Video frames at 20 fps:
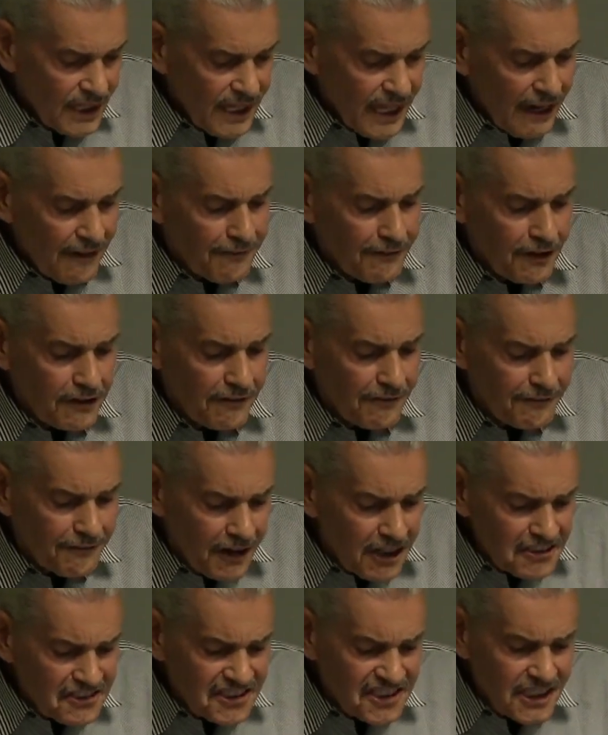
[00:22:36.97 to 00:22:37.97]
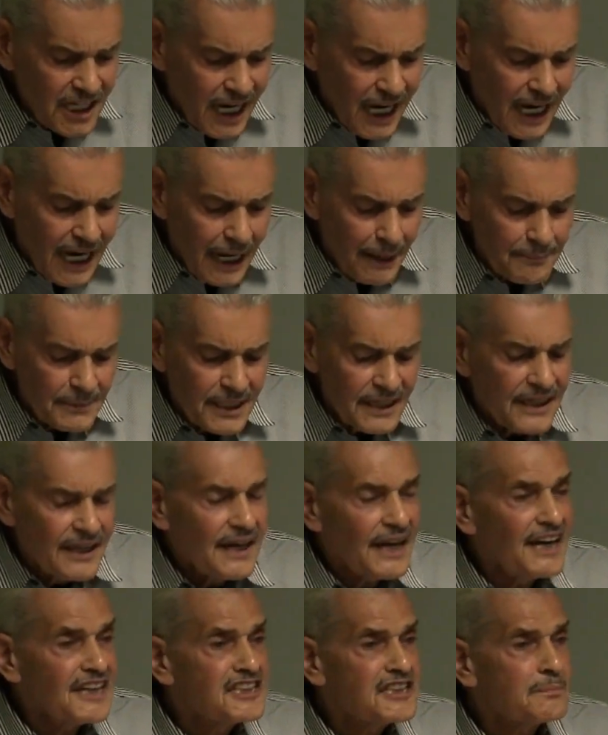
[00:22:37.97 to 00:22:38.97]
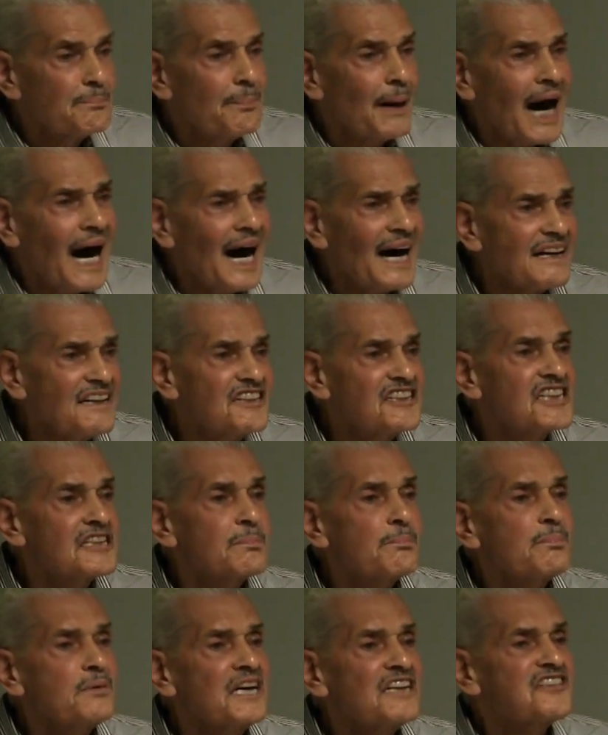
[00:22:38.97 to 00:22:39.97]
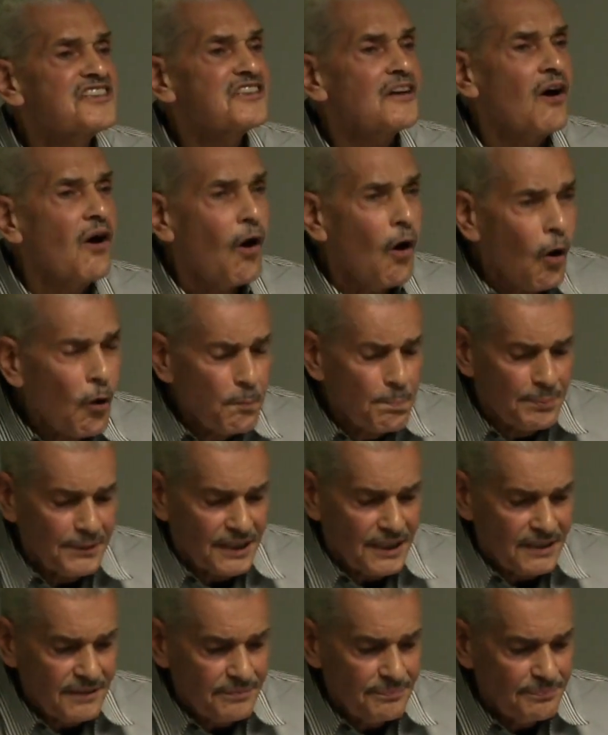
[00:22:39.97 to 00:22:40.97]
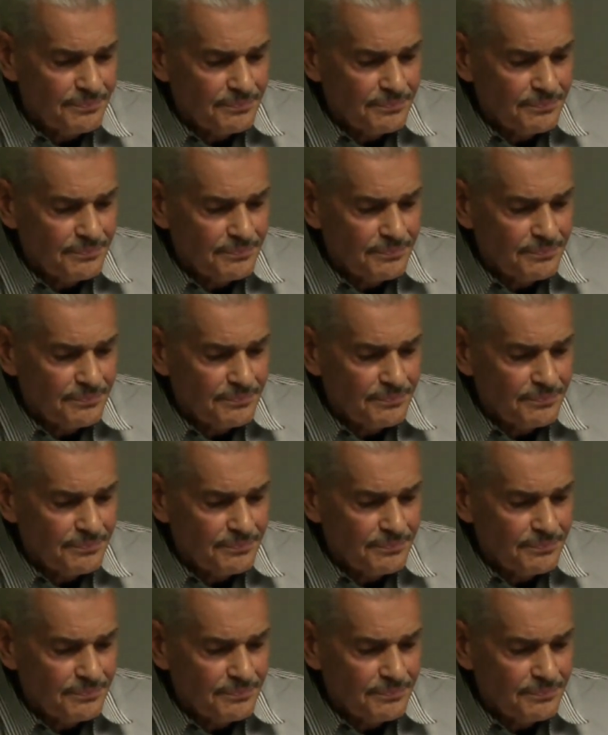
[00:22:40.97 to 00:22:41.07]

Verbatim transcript: And for the first time, its body splits open